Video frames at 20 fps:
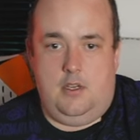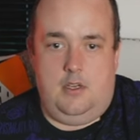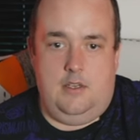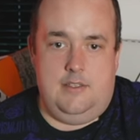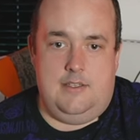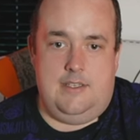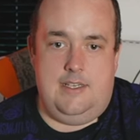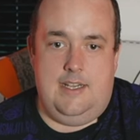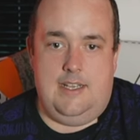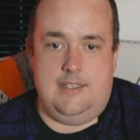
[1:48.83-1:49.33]

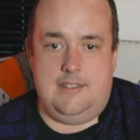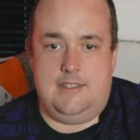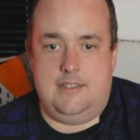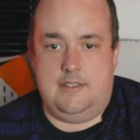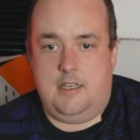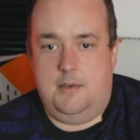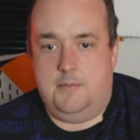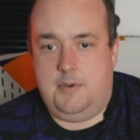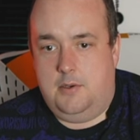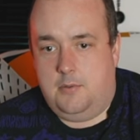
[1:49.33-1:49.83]
Diaz is
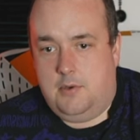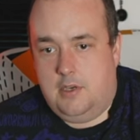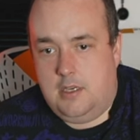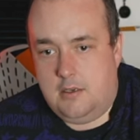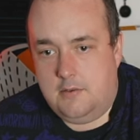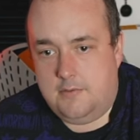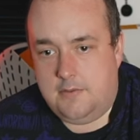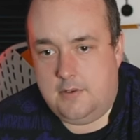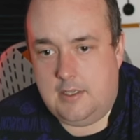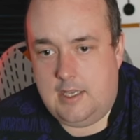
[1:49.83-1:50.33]
coming away
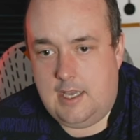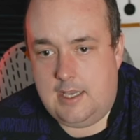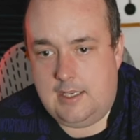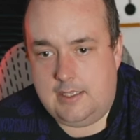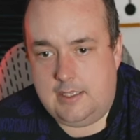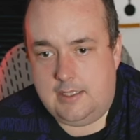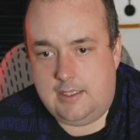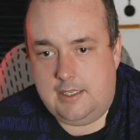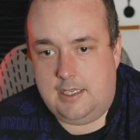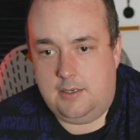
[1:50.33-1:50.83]
over
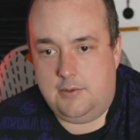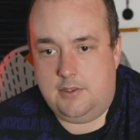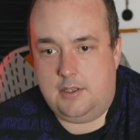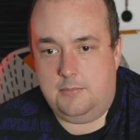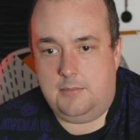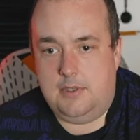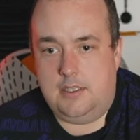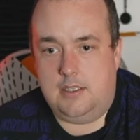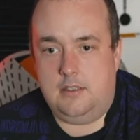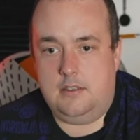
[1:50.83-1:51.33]
Elliot now in the
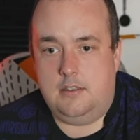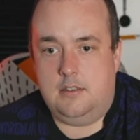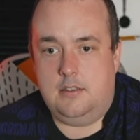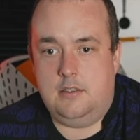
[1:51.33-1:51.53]
middle.